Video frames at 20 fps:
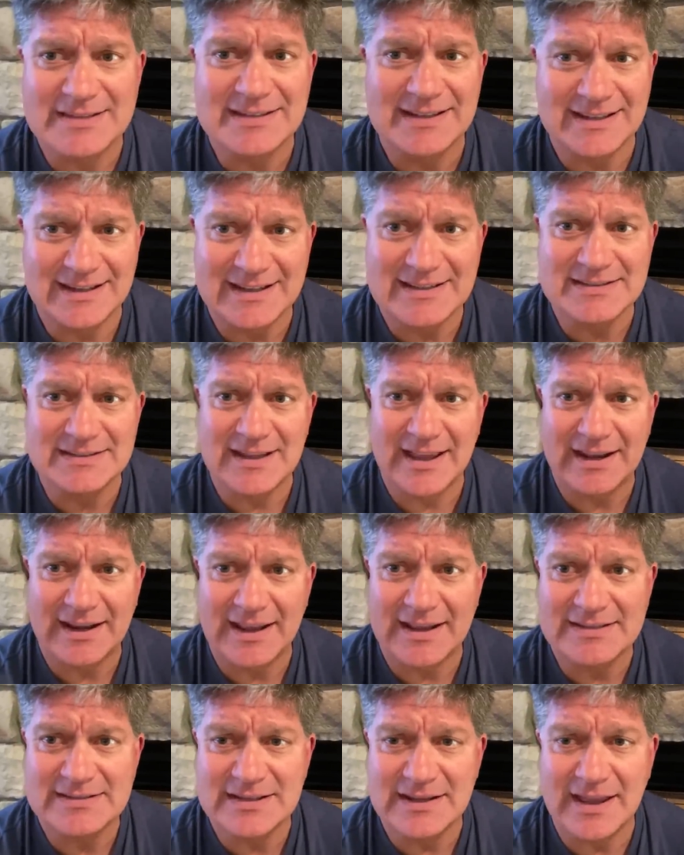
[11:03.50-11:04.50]
It is
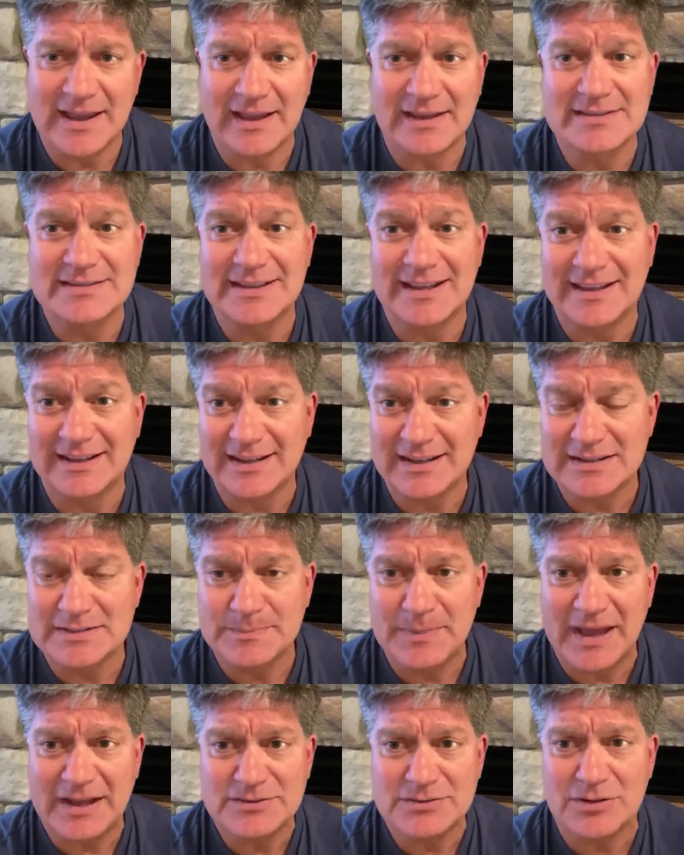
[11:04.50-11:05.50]
NetACS. It is
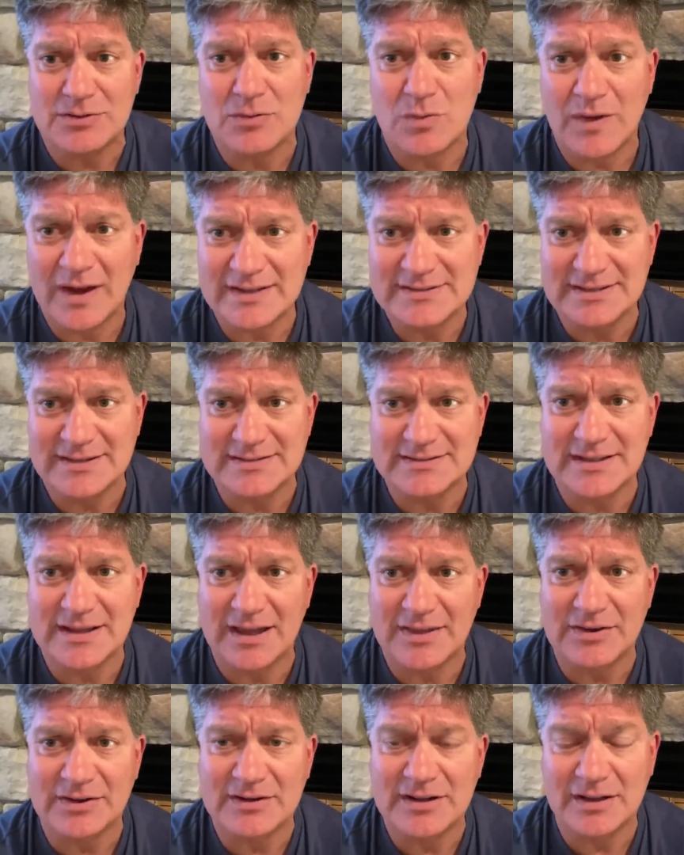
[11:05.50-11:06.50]
PetroQuest is the
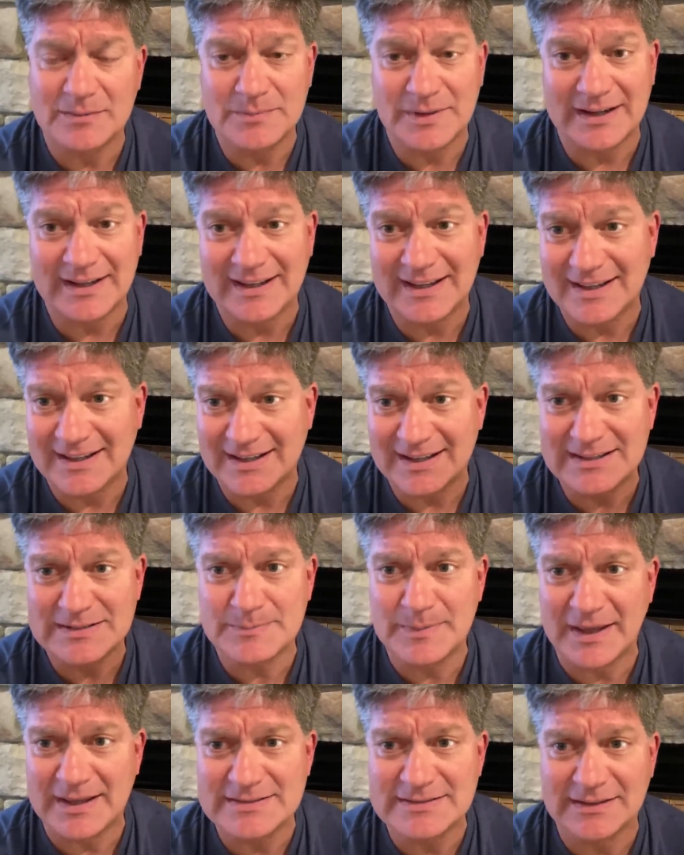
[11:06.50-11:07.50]
other company. It is
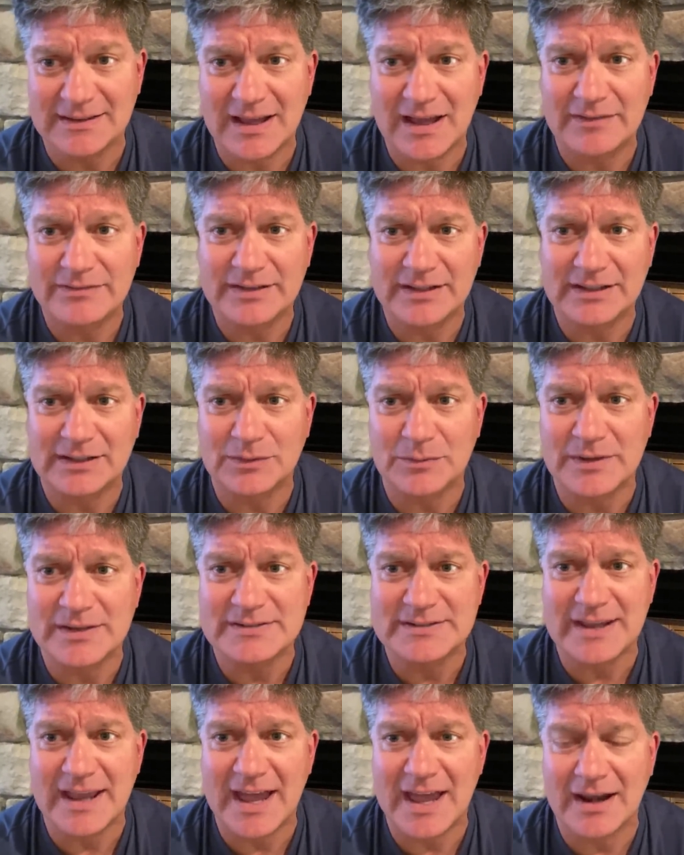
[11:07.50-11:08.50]
based in Lafayette,
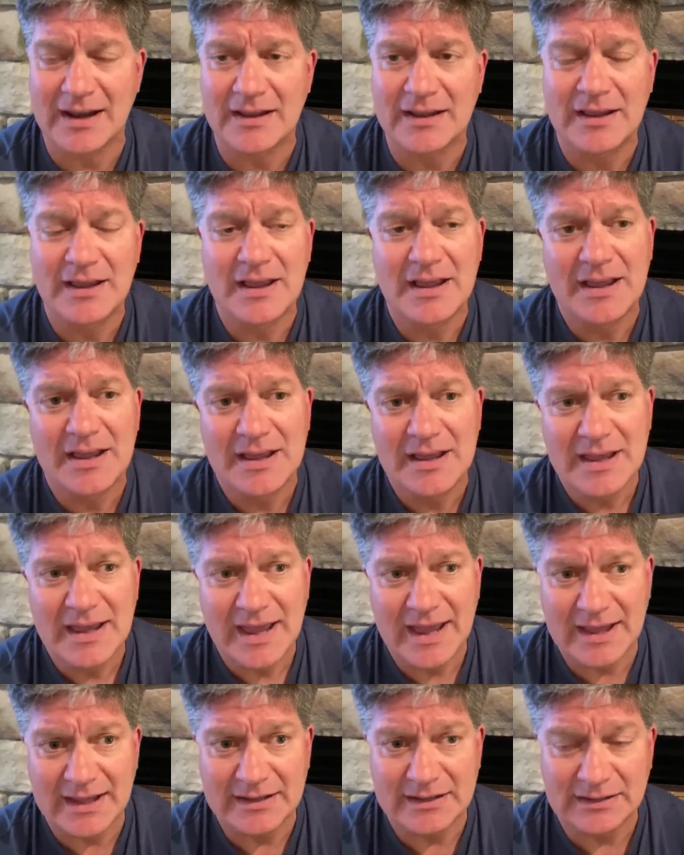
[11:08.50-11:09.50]
Louisiana.
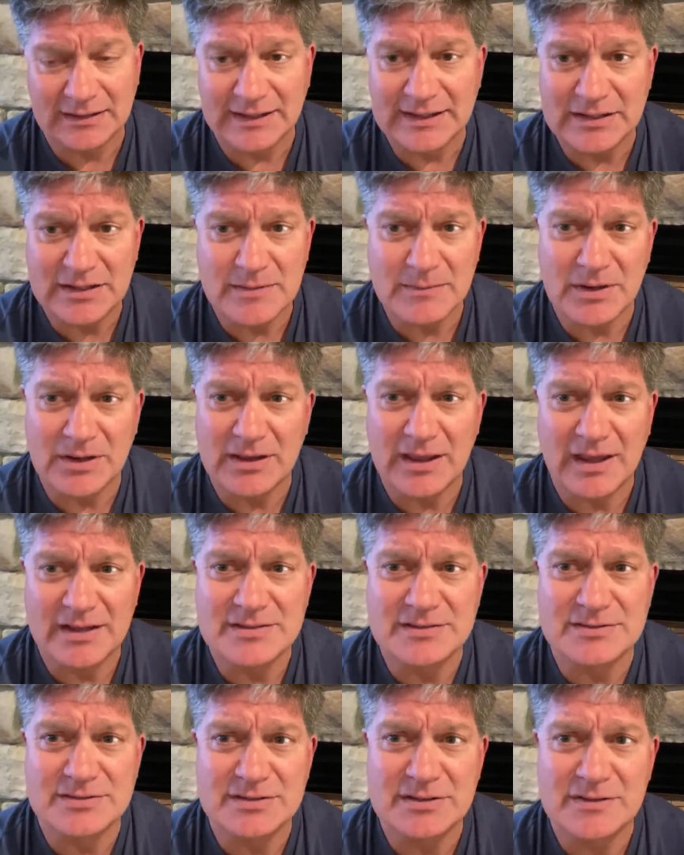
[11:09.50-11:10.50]
And Elite
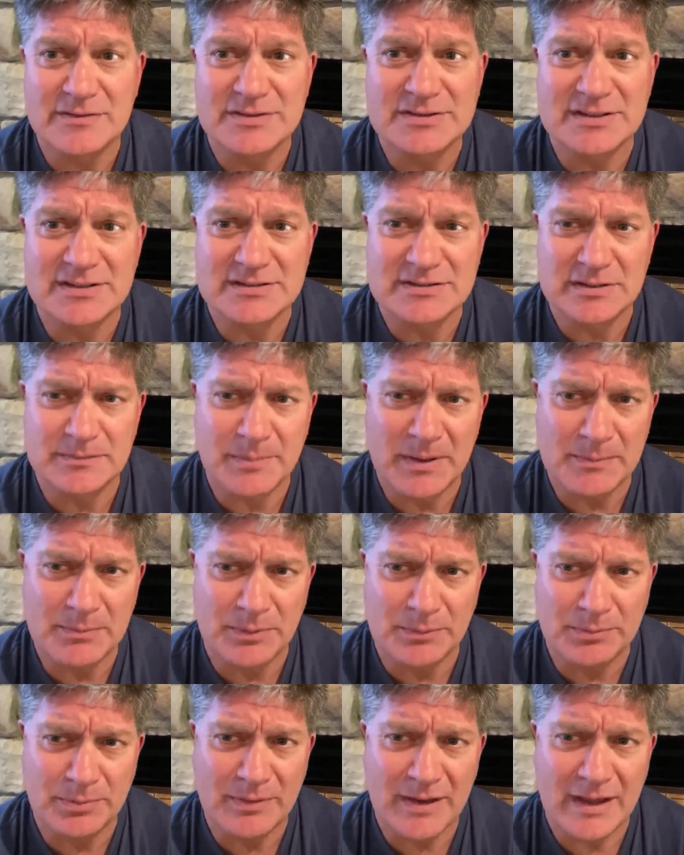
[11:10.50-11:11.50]
Communication Services, the people
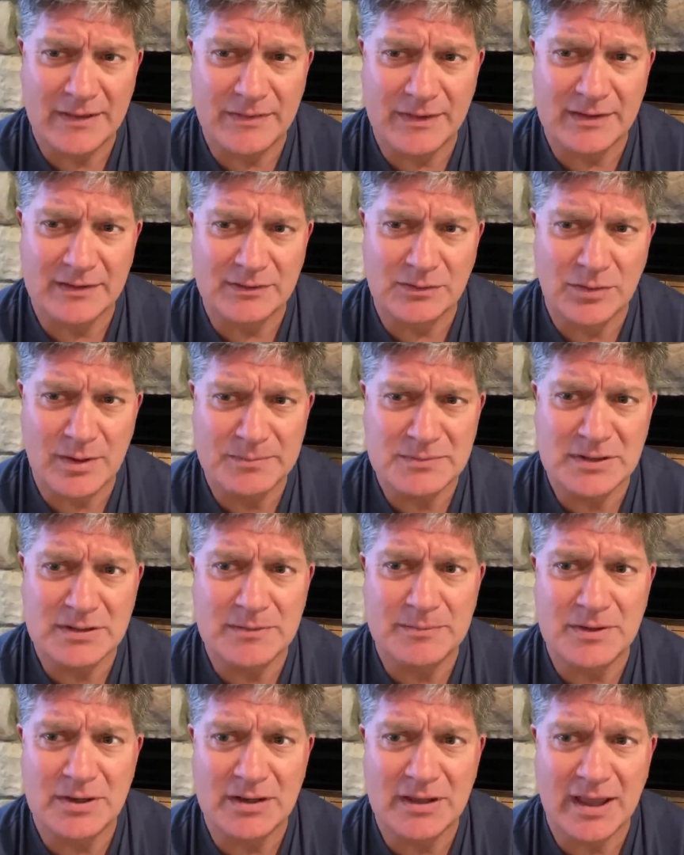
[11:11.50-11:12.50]
who provide the encrypted
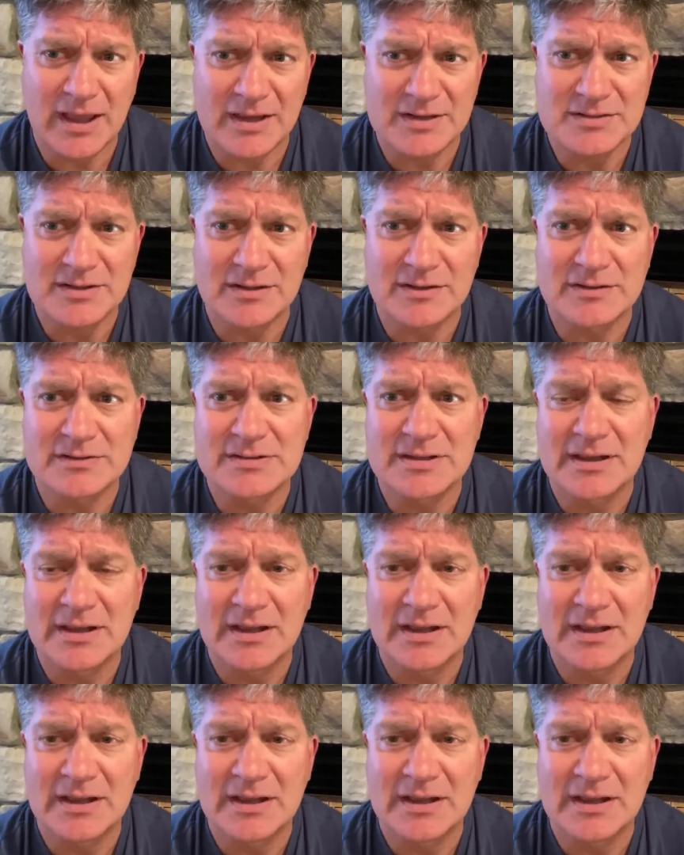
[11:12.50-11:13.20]
communications,